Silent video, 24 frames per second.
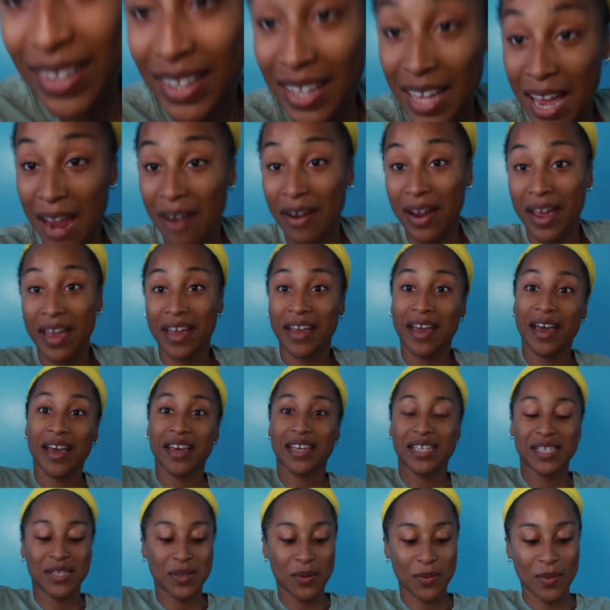Alright
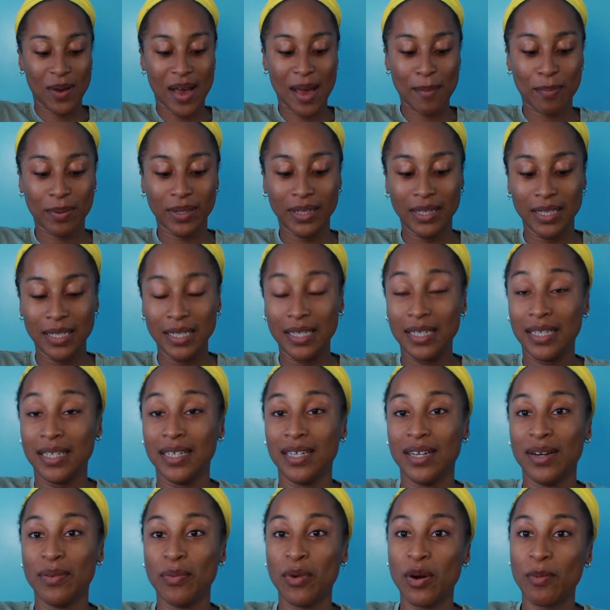guys, so I put the
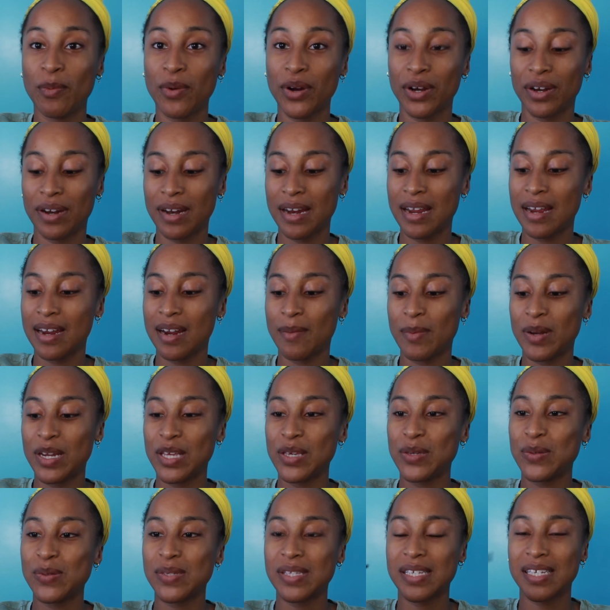warm water in here. I'm going to
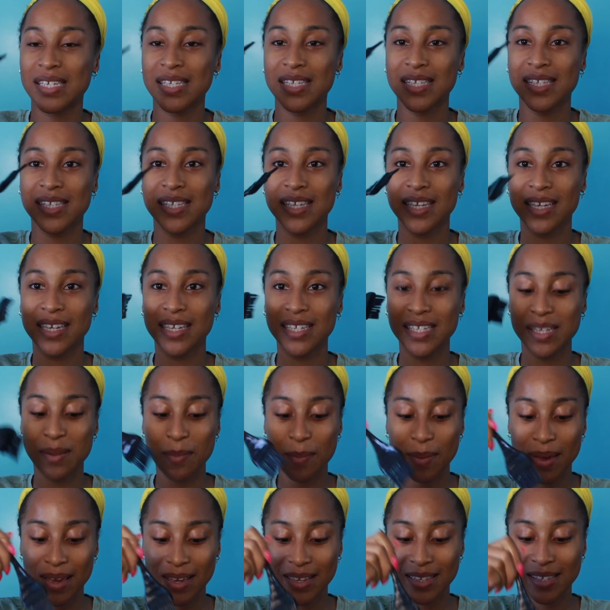use this to
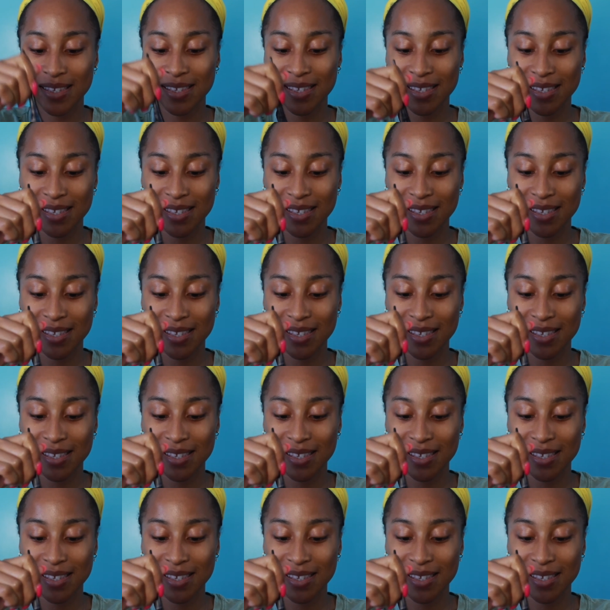mix.